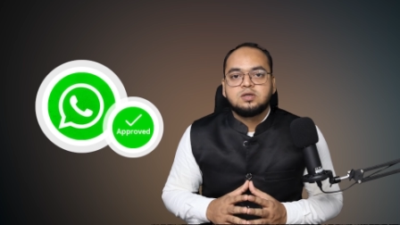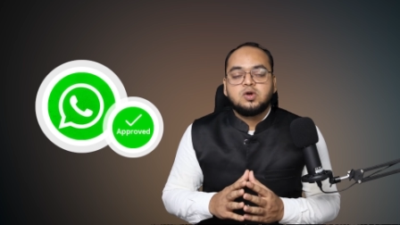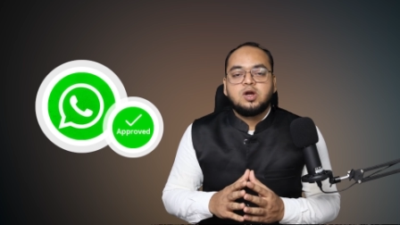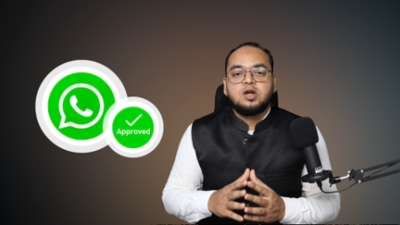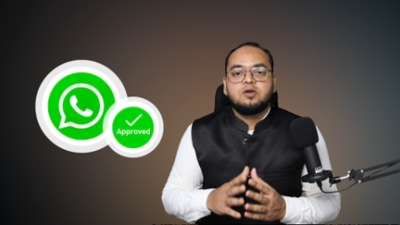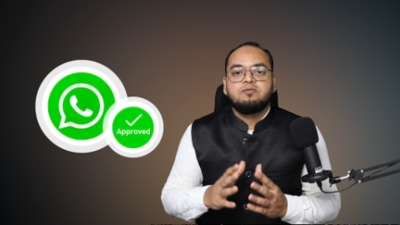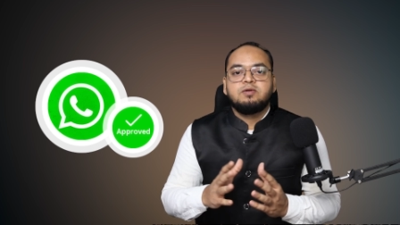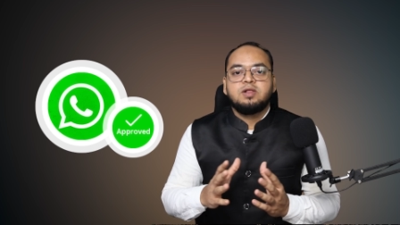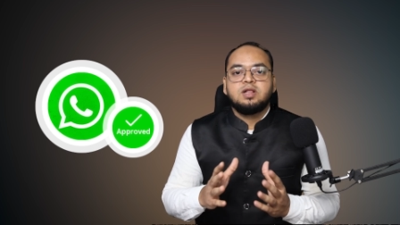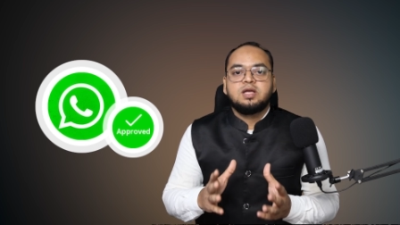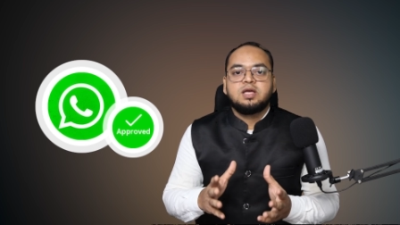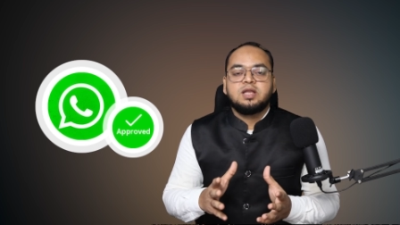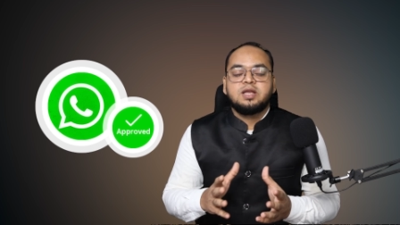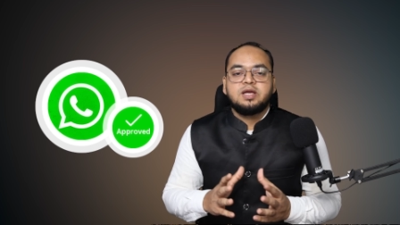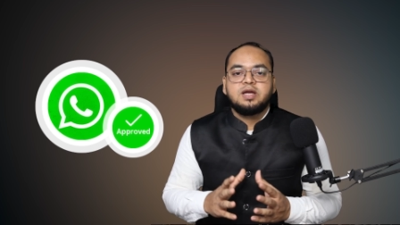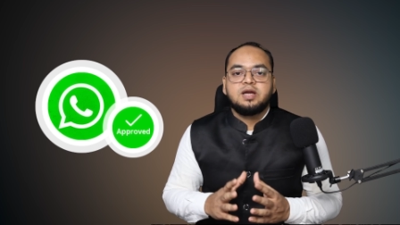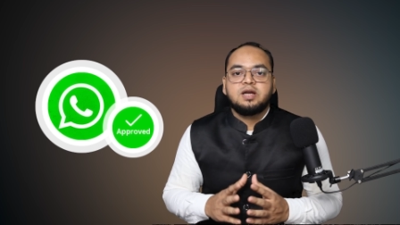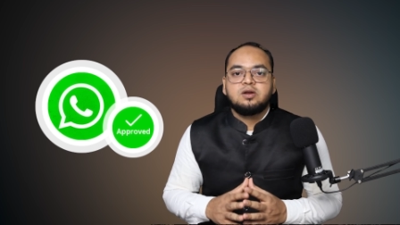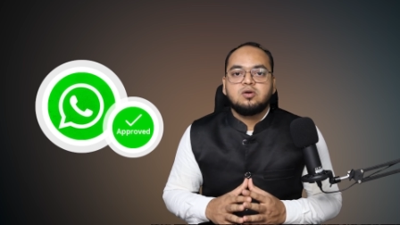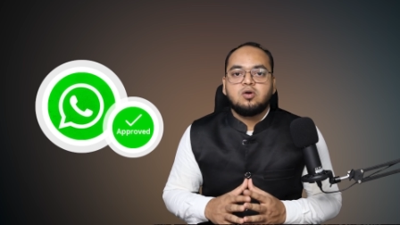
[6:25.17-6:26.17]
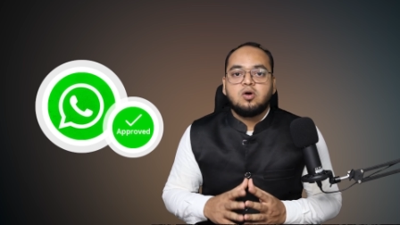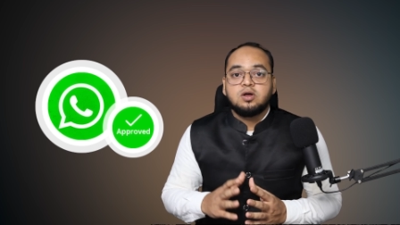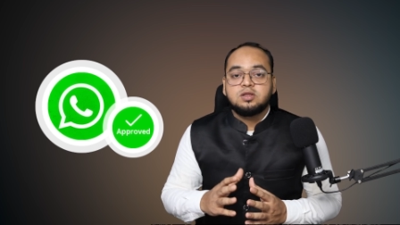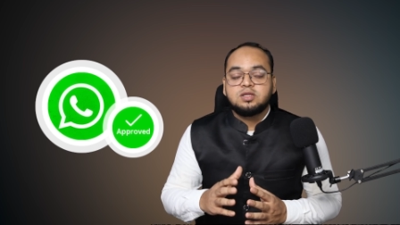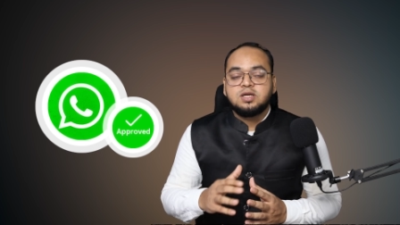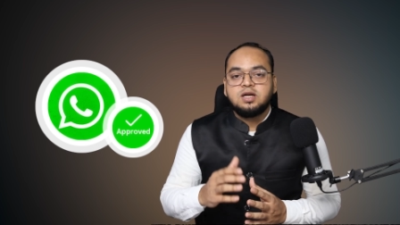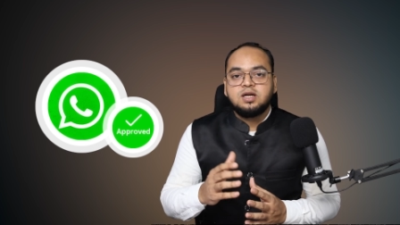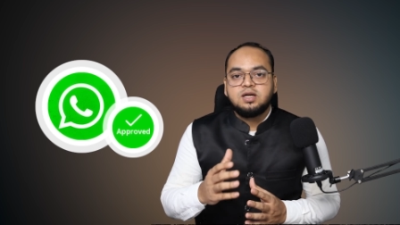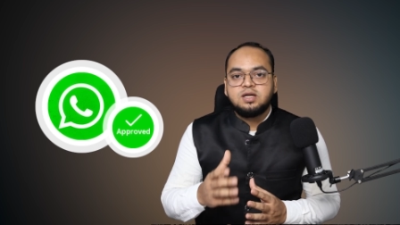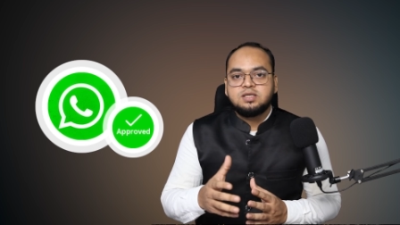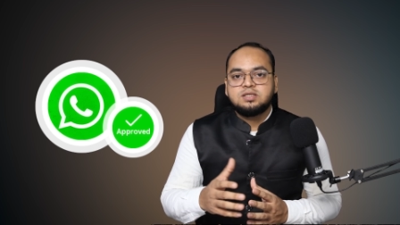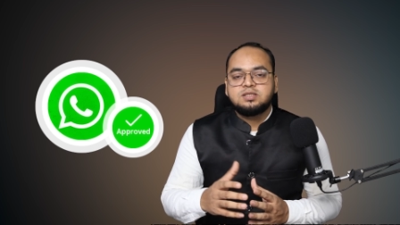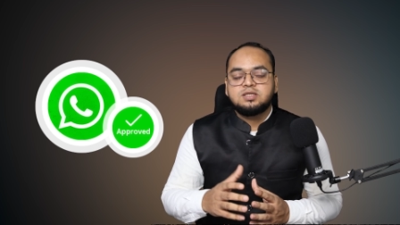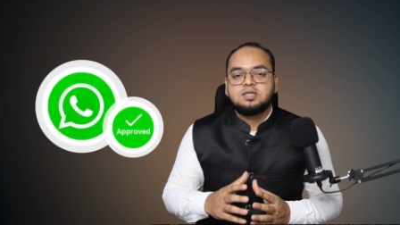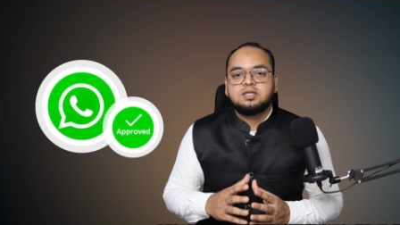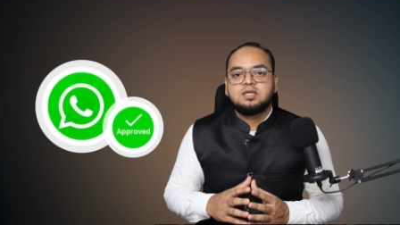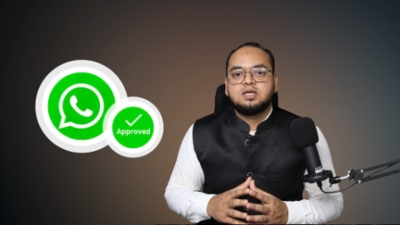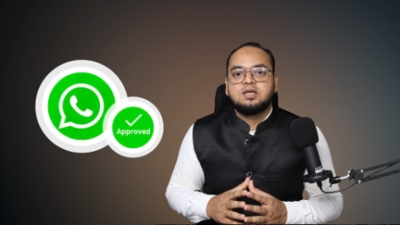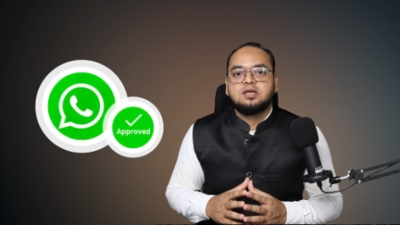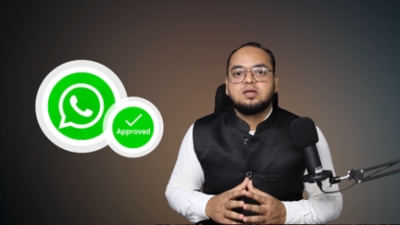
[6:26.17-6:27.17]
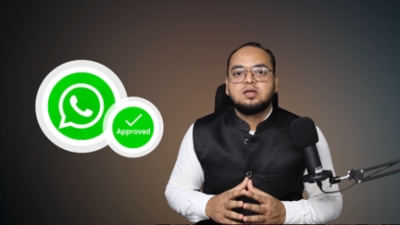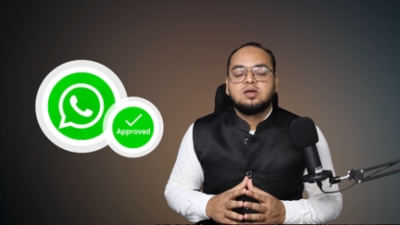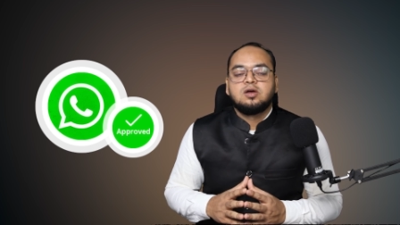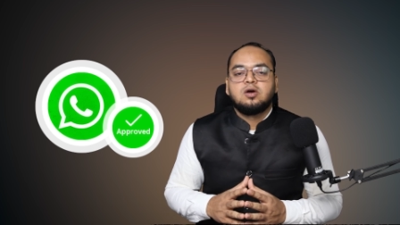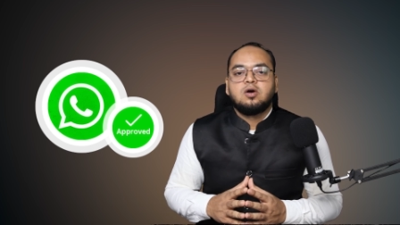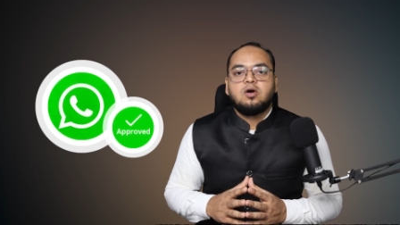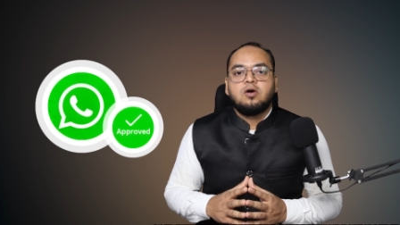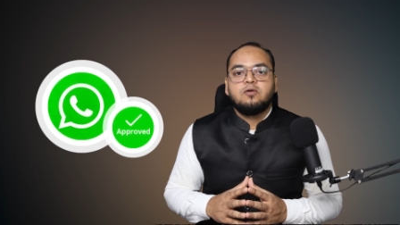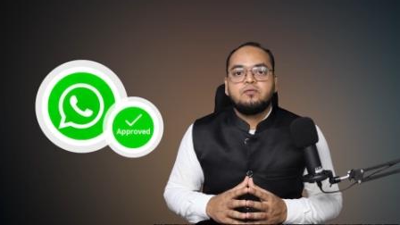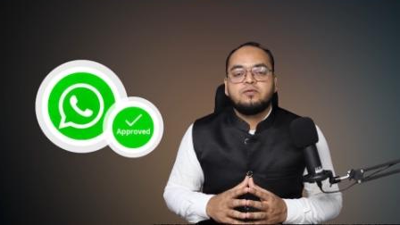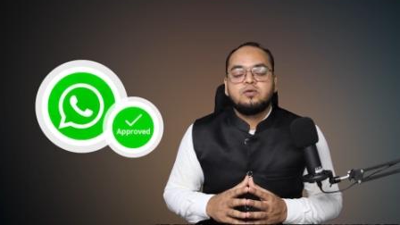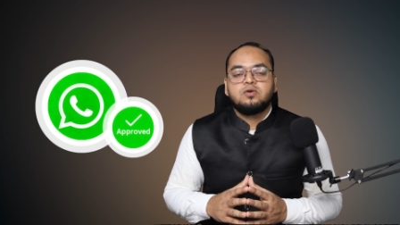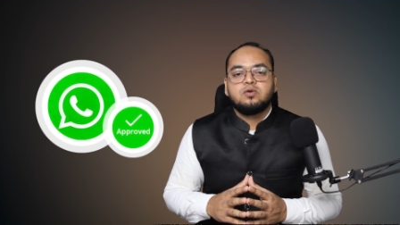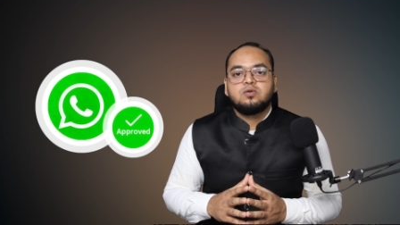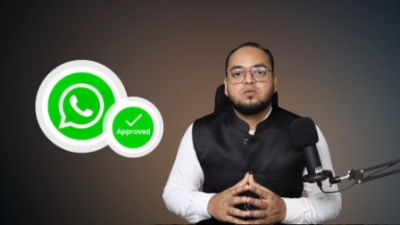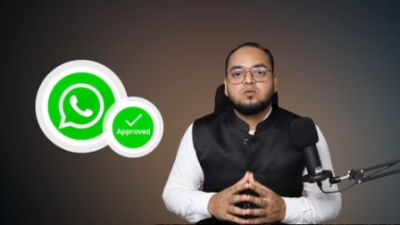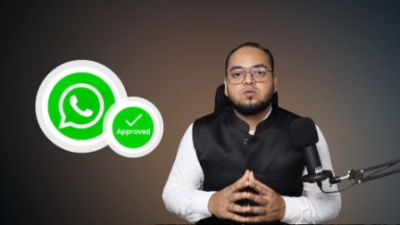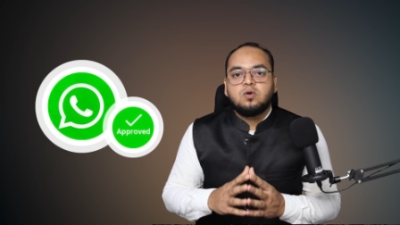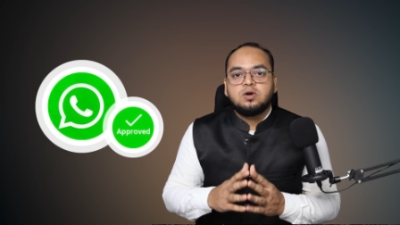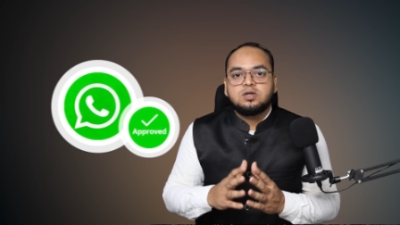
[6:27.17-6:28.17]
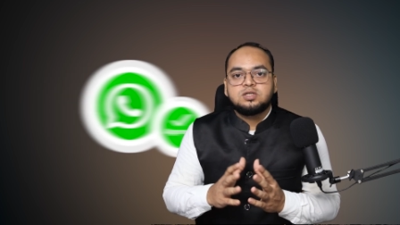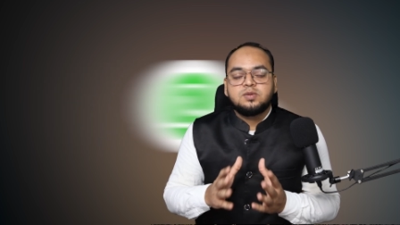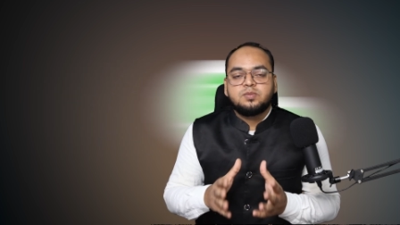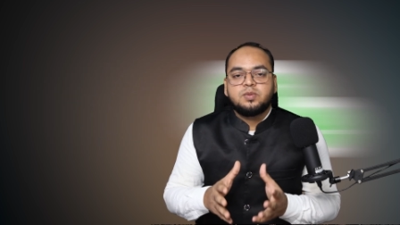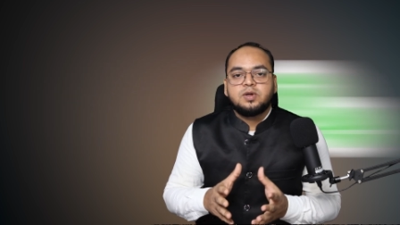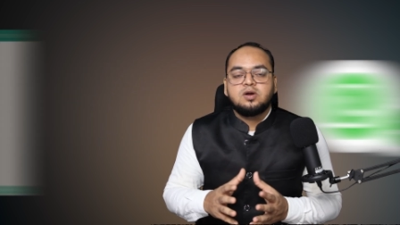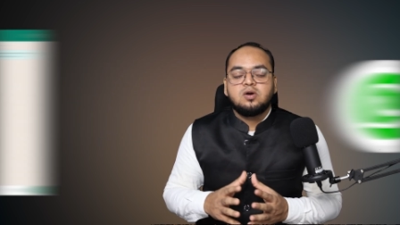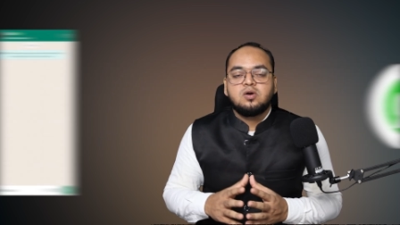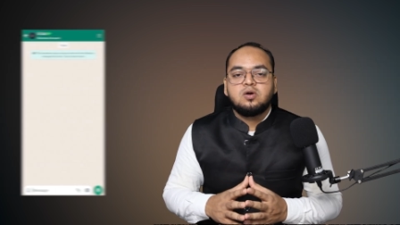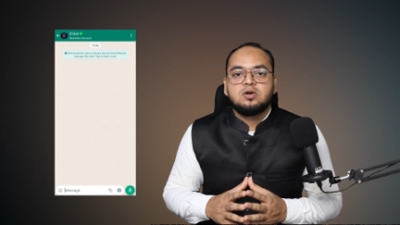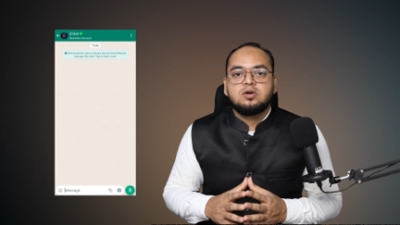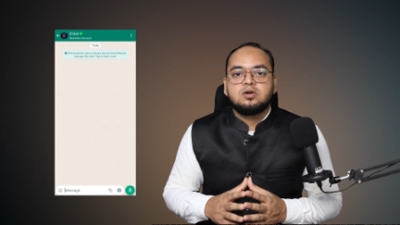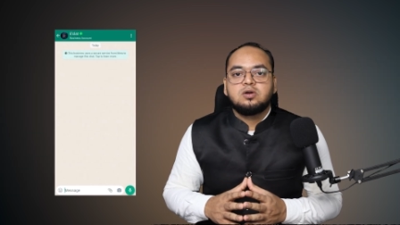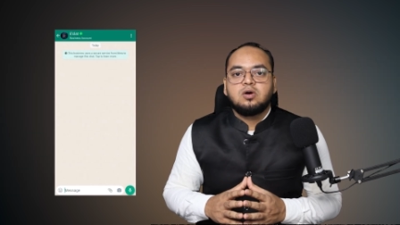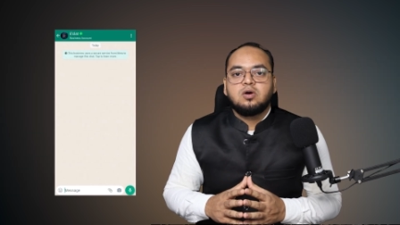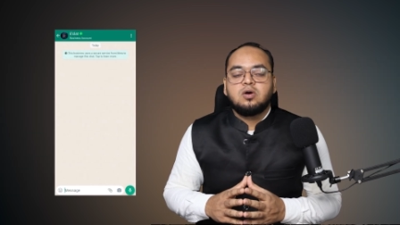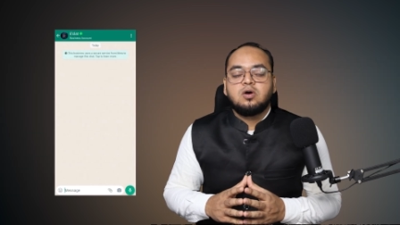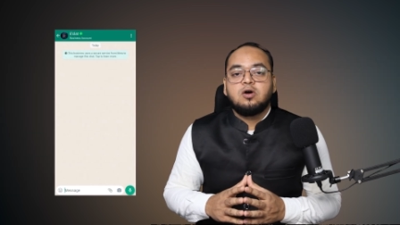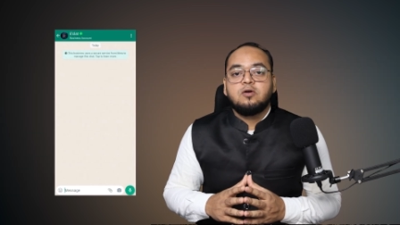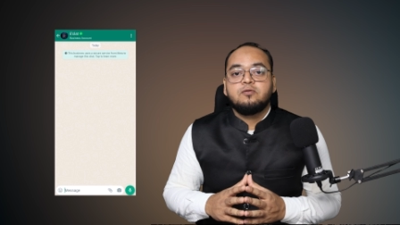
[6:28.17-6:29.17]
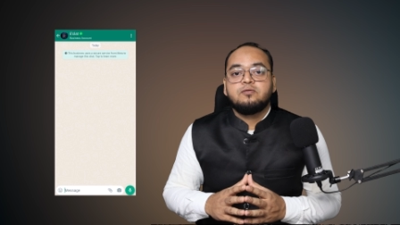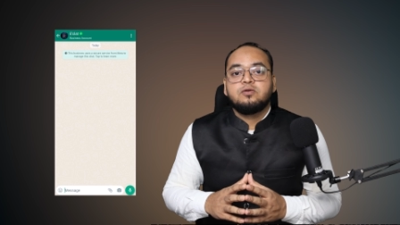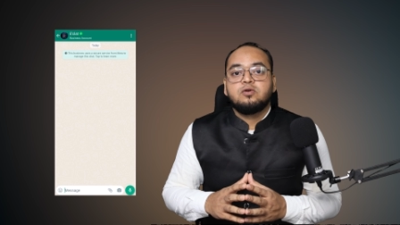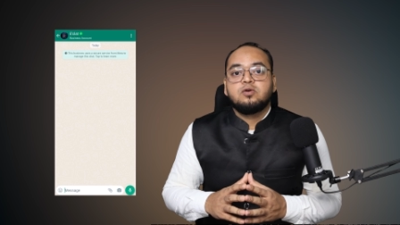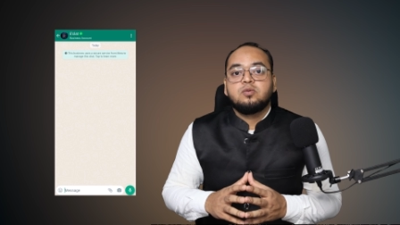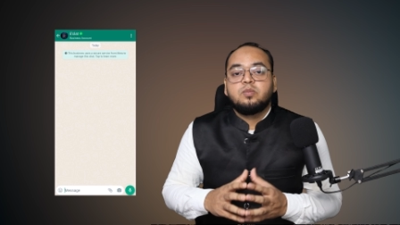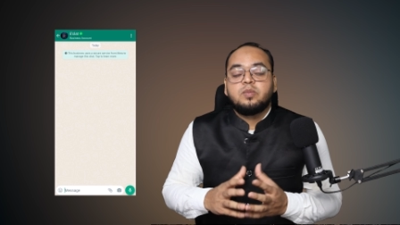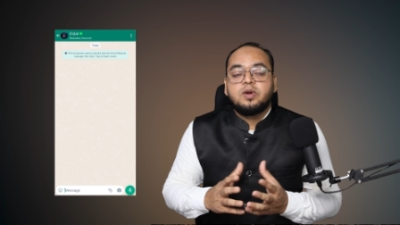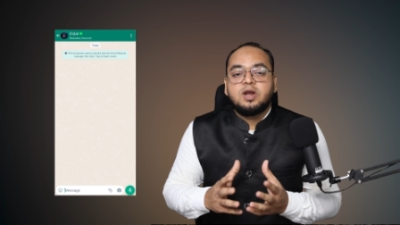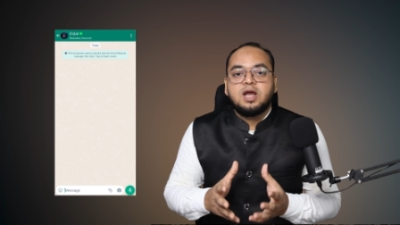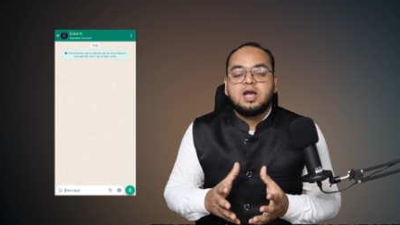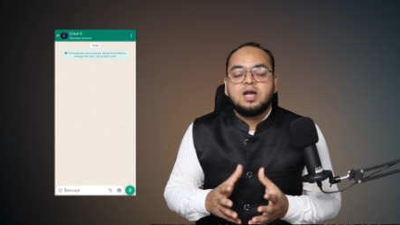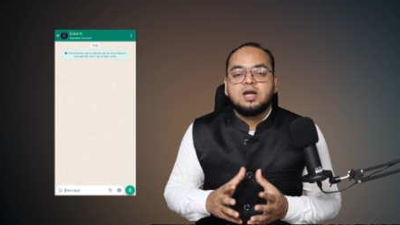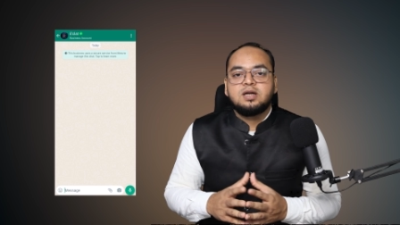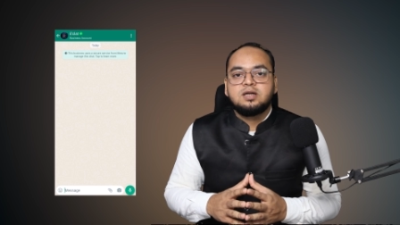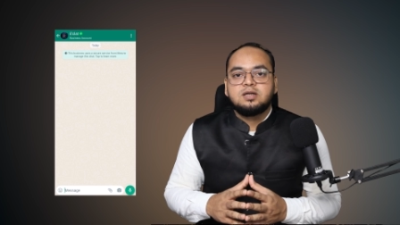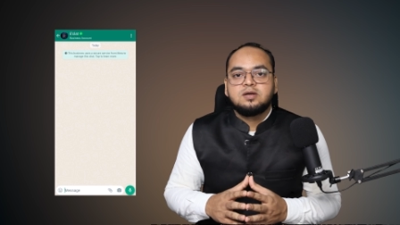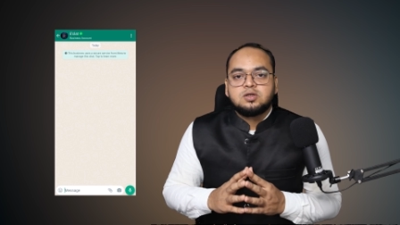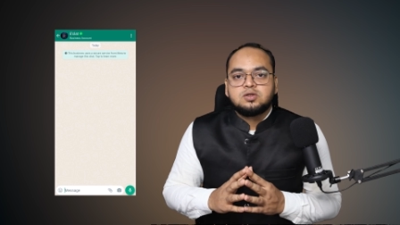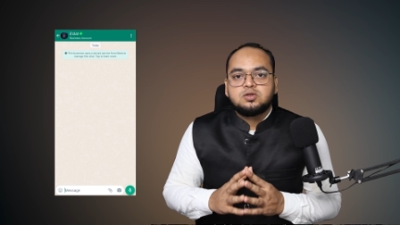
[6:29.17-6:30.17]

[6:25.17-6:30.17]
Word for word: So it will create authenticity of your WhatsApp account, of your brand.